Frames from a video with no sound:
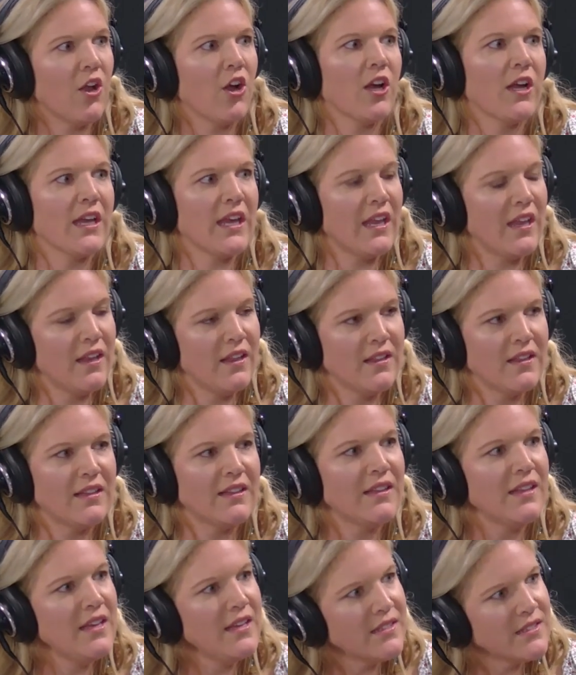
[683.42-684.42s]
and are getting
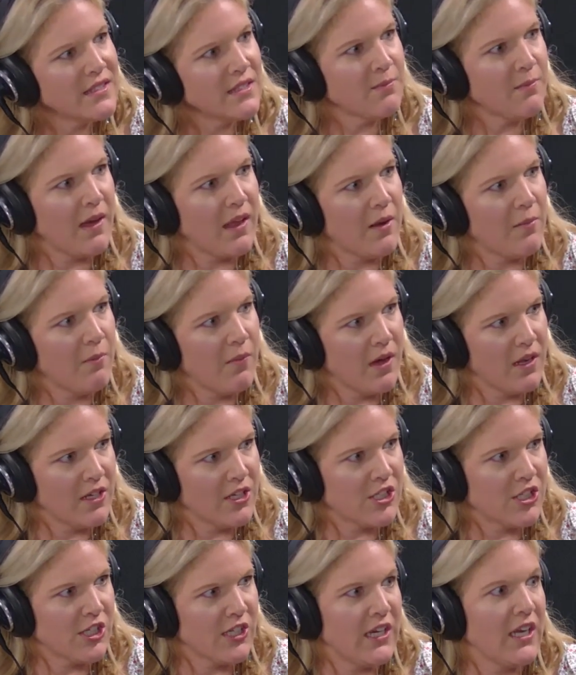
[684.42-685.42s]
the least amount of
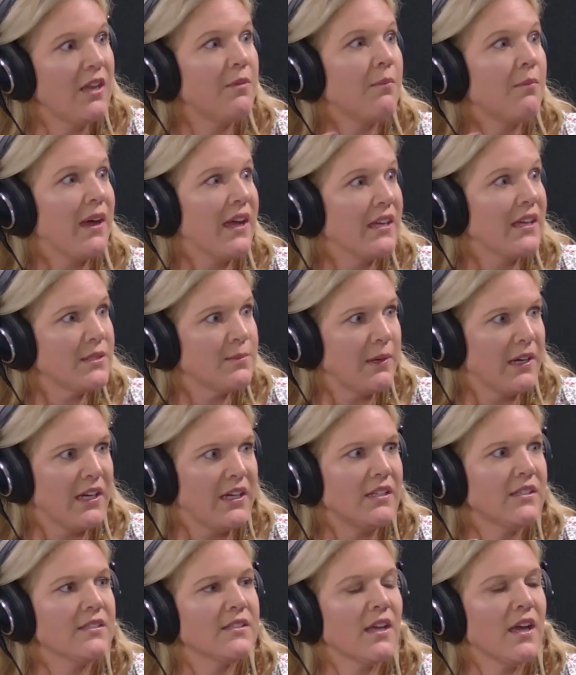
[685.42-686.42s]
monitoring, in my
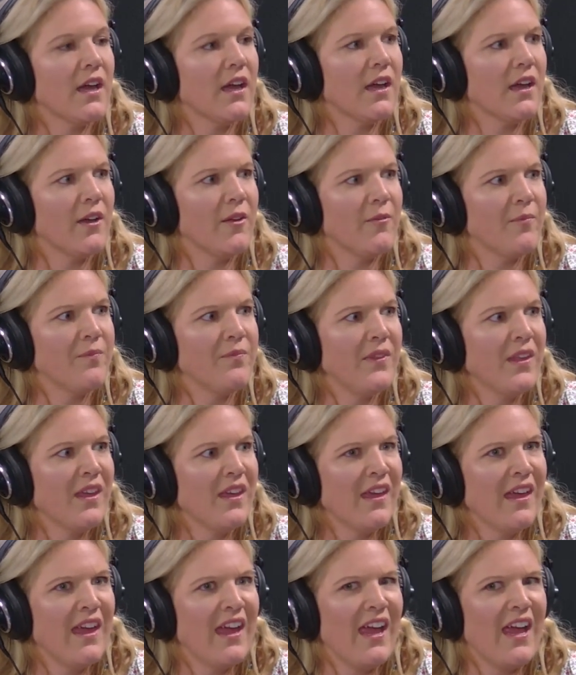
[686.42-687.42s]
experience. Um,
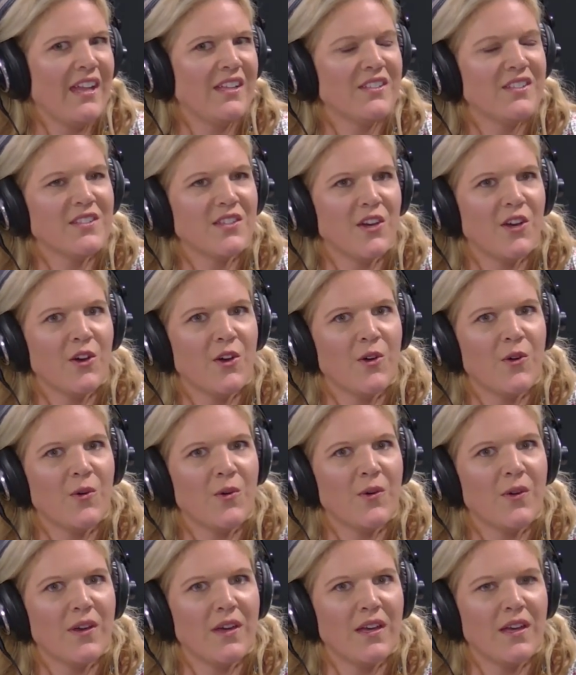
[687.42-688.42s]
and
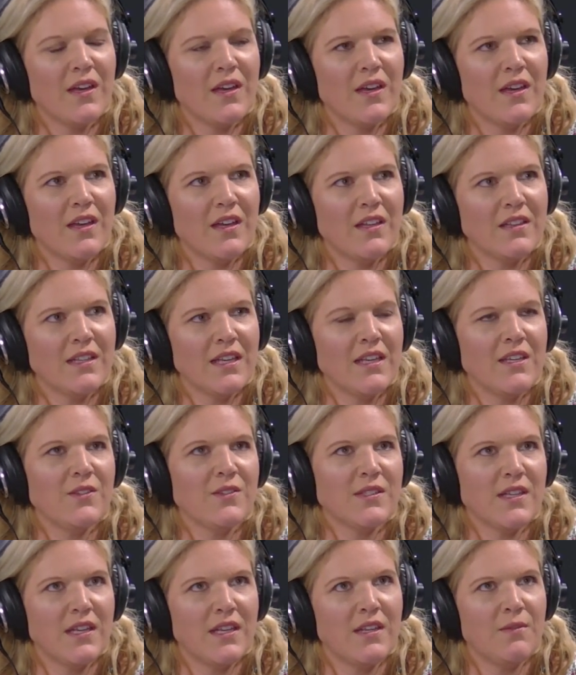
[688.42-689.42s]
so, like
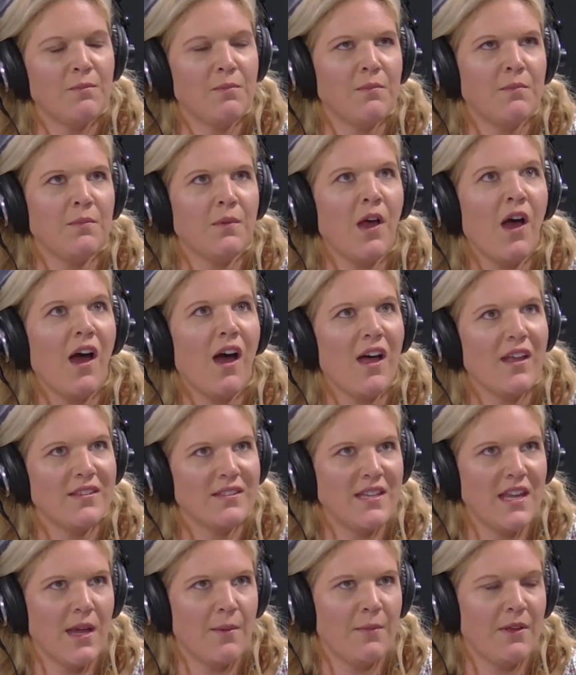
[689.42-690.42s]
you said,
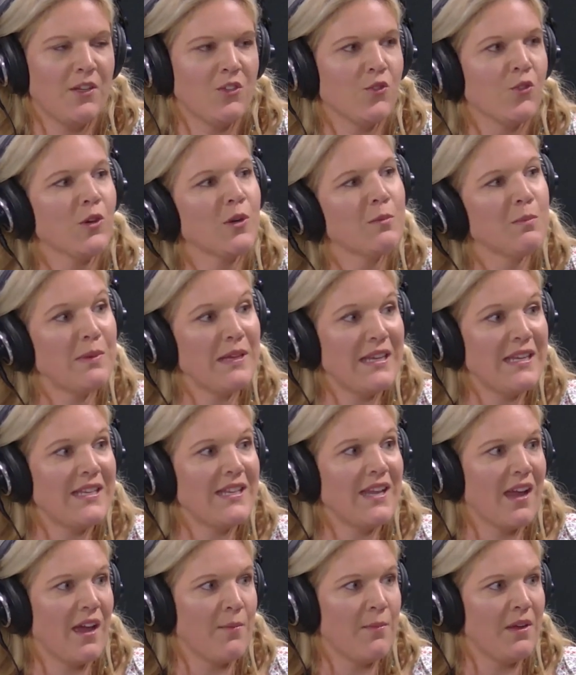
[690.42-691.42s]
cause damage or be
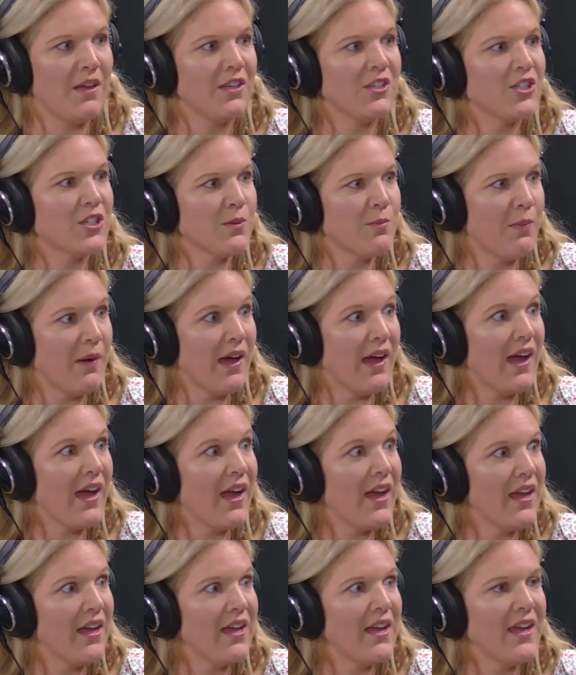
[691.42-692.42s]
damaged
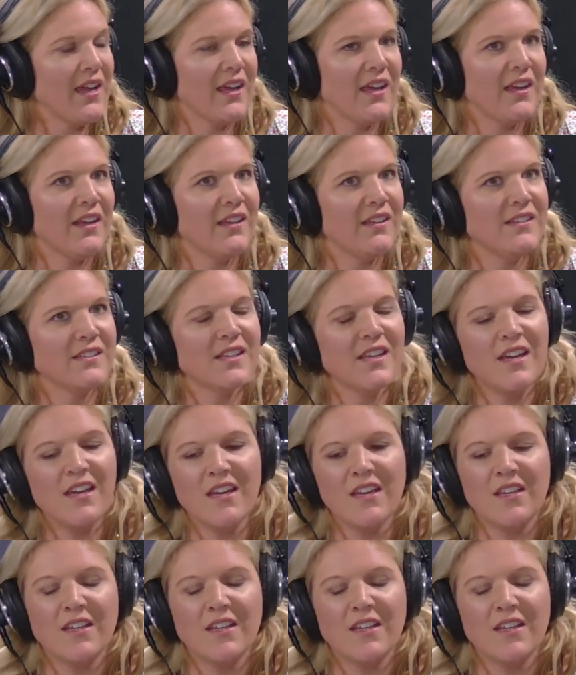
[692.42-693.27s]
by. And